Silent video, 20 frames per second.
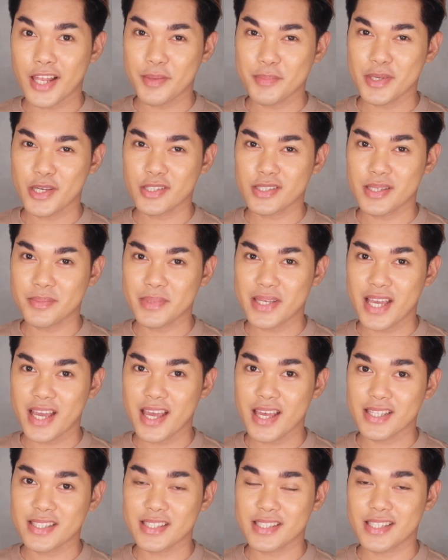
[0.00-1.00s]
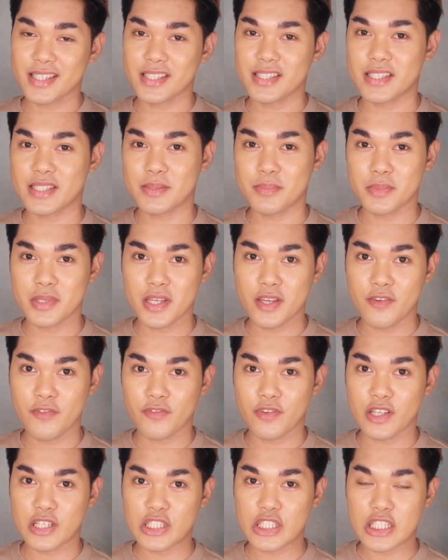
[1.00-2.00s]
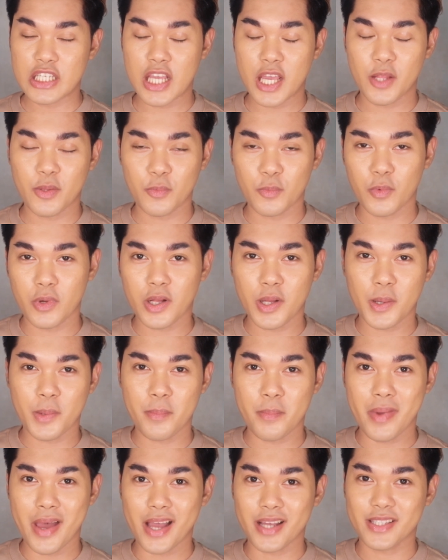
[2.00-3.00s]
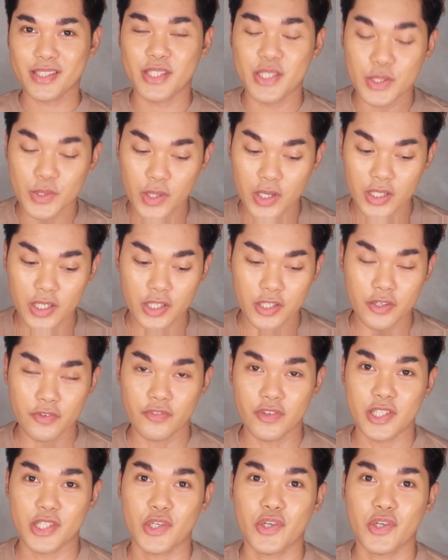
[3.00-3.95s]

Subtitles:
Amigas, it's me Vincci and welcome back to another video.